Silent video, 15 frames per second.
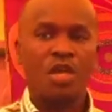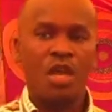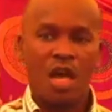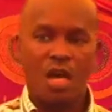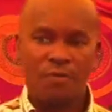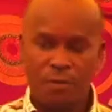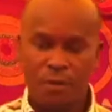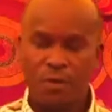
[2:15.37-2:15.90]

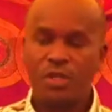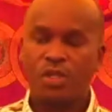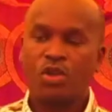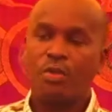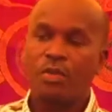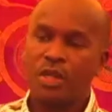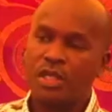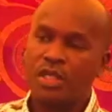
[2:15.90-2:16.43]
and for this
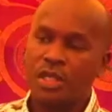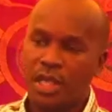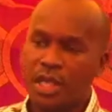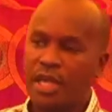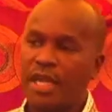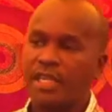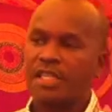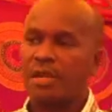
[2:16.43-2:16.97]
community, then
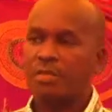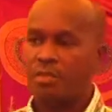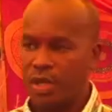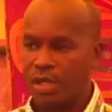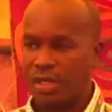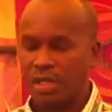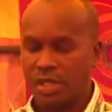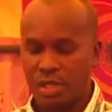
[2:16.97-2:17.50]
let's
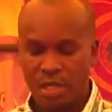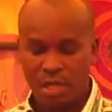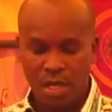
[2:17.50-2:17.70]
embrace it.